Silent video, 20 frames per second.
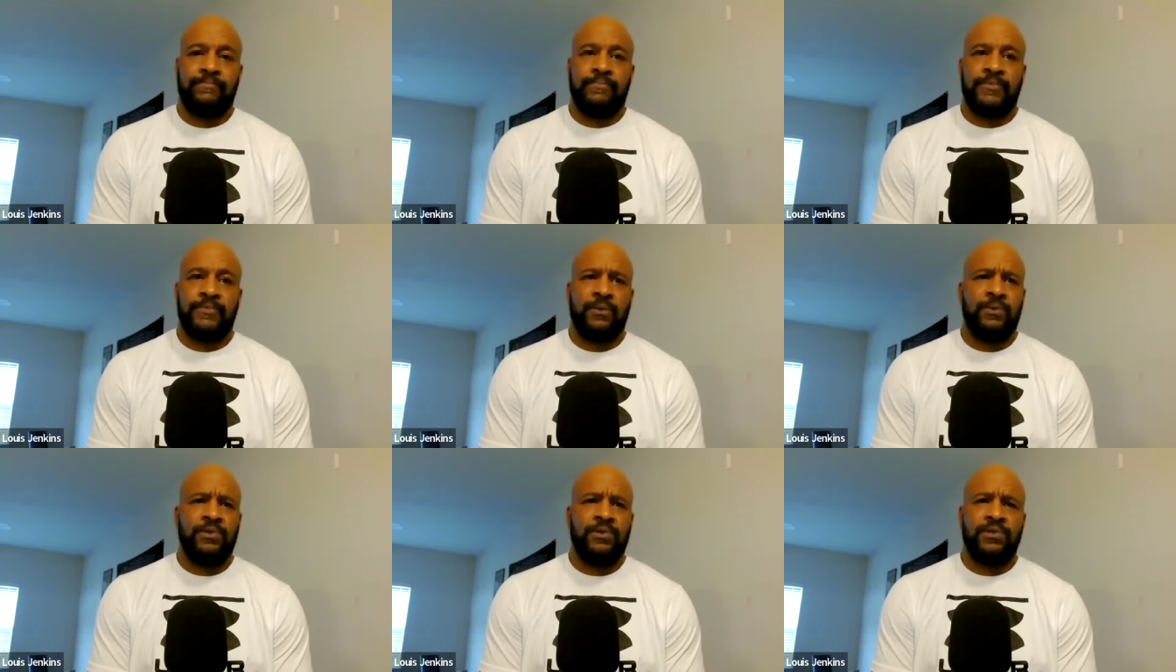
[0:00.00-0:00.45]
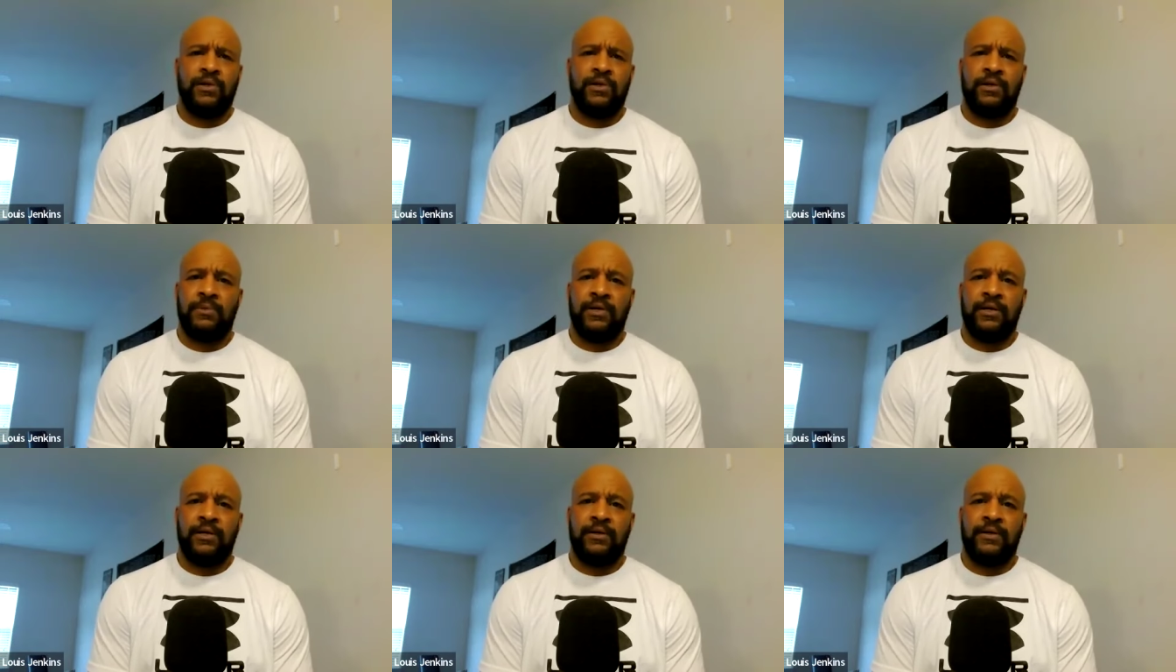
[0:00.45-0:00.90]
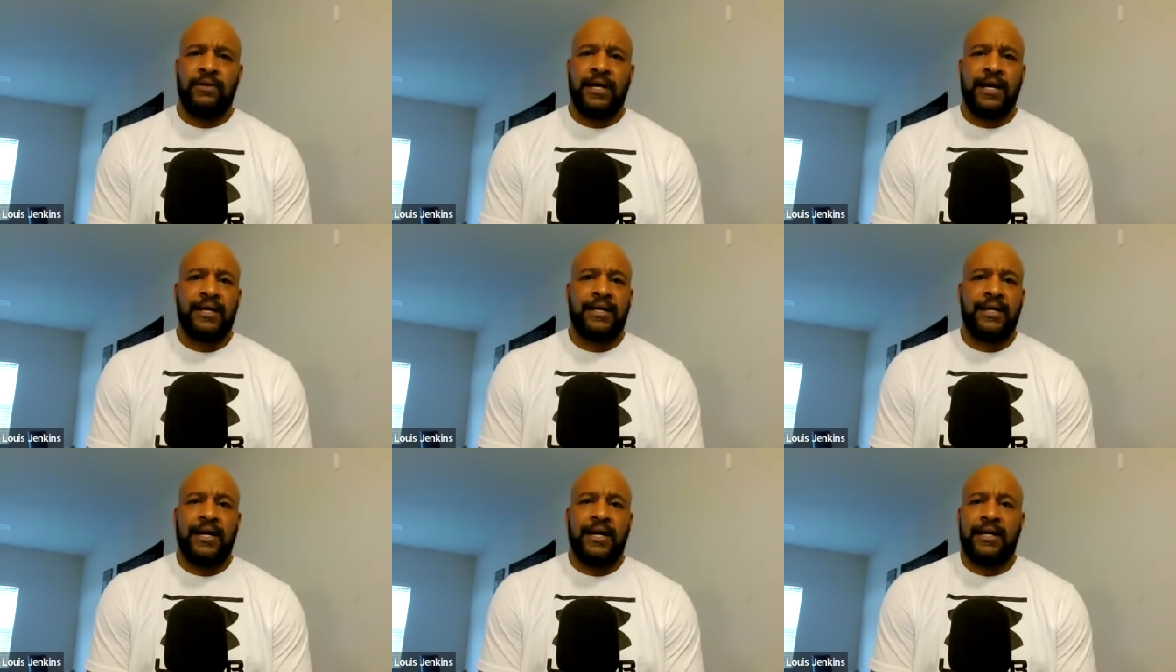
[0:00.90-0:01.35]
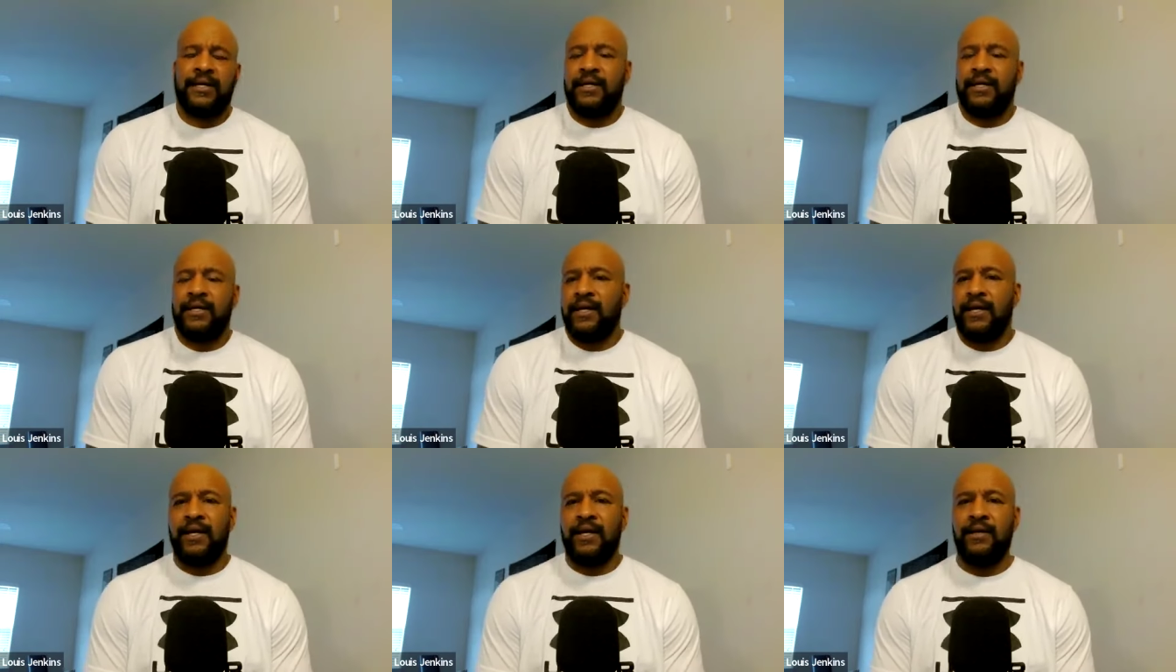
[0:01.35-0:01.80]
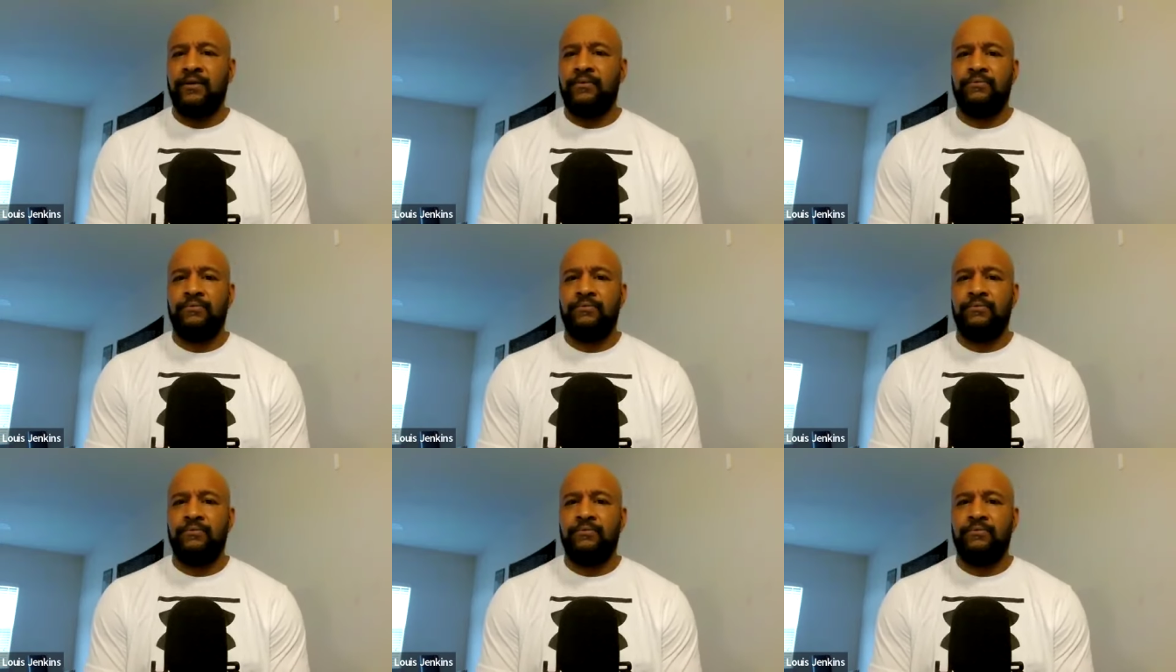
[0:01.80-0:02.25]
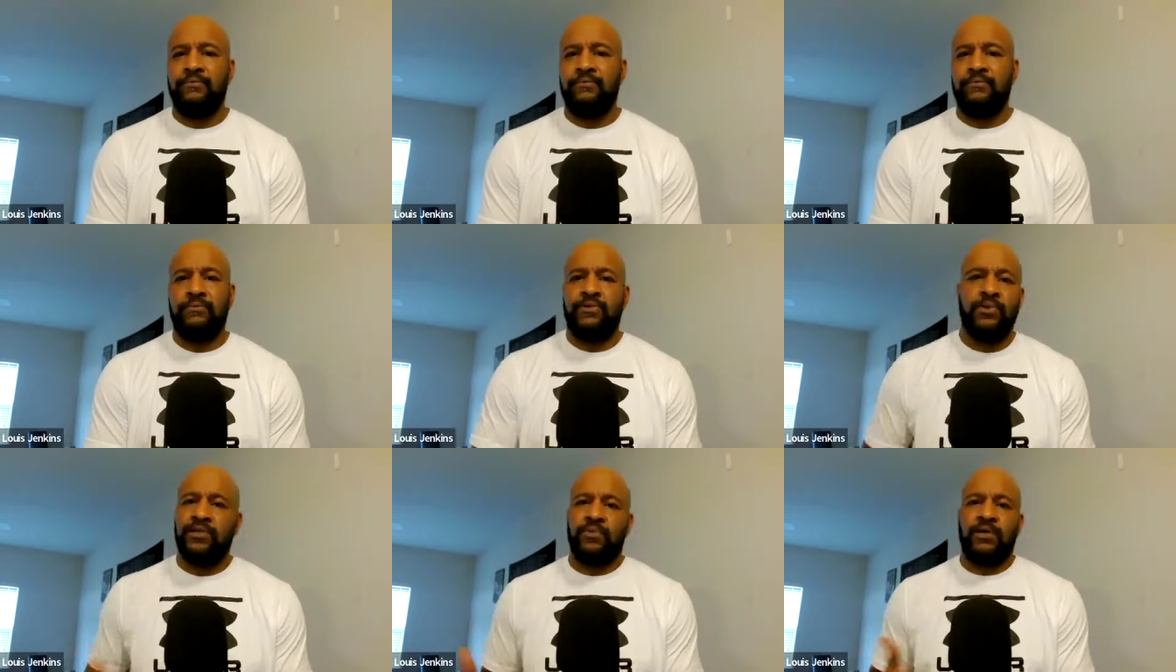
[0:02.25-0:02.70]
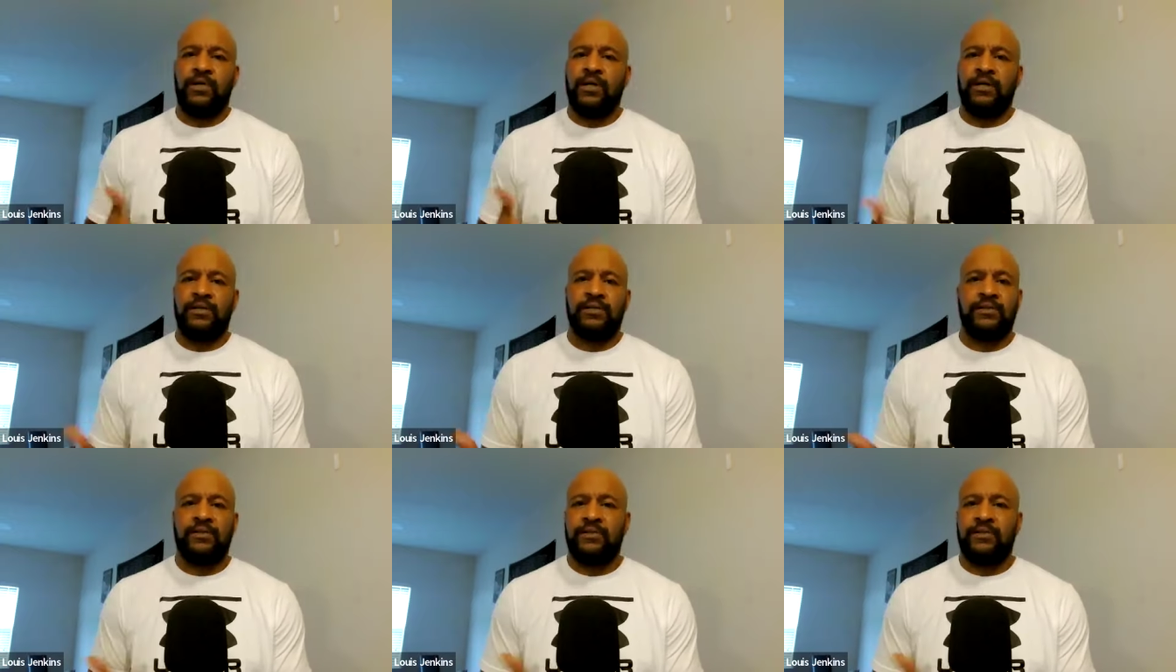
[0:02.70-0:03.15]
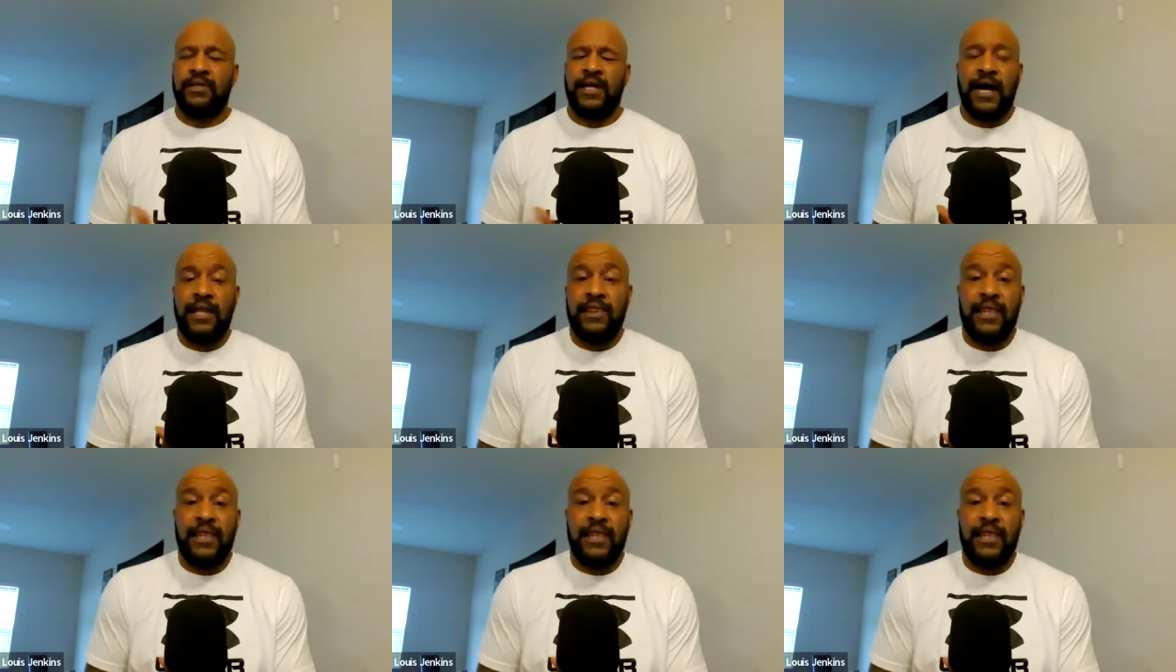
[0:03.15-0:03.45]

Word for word: Like, what you talking about? I, I can't do this with us.